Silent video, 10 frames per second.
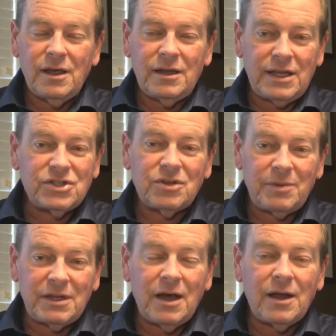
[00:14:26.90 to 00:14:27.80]
it needs to
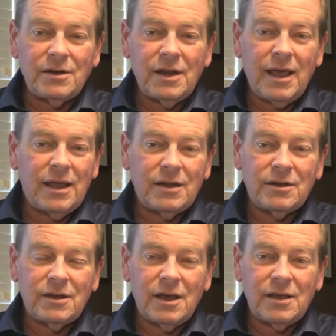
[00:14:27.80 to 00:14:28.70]
be done,
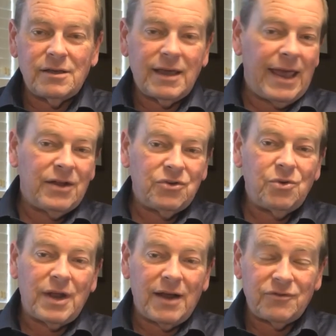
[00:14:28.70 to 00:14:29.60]
and you can't
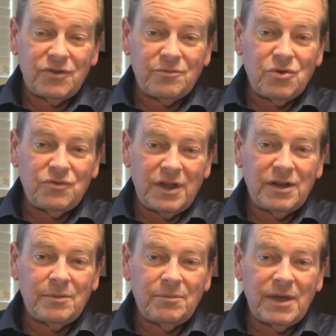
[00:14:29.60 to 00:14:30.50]
do it after you've moved
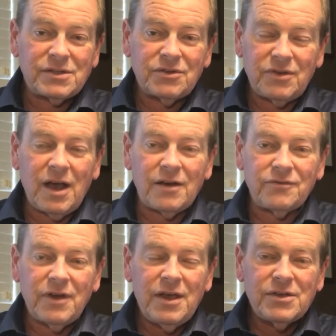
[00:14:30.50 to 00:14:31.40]
in. It makes it
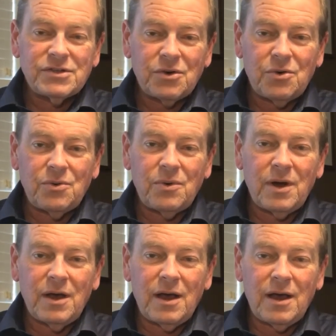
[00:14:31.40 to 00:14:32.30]
tough.
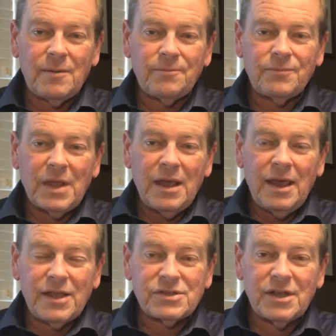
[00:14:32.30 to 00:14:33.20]
So
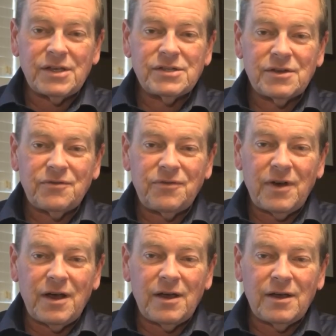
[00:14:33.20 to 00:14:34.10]
it's nice if,
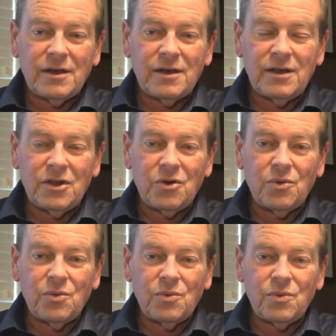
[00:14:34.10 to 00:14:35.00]

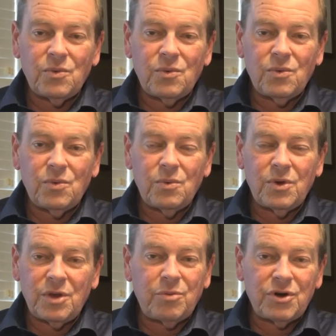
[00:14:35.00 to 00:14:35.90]

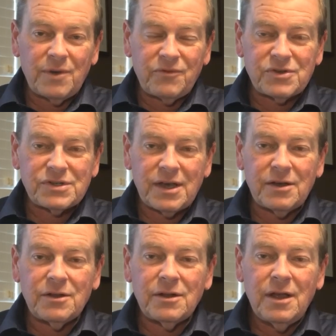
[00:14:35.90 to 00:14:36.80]
when you put it up for
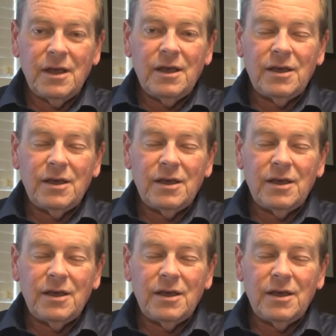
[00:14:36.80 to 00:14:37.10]
sale,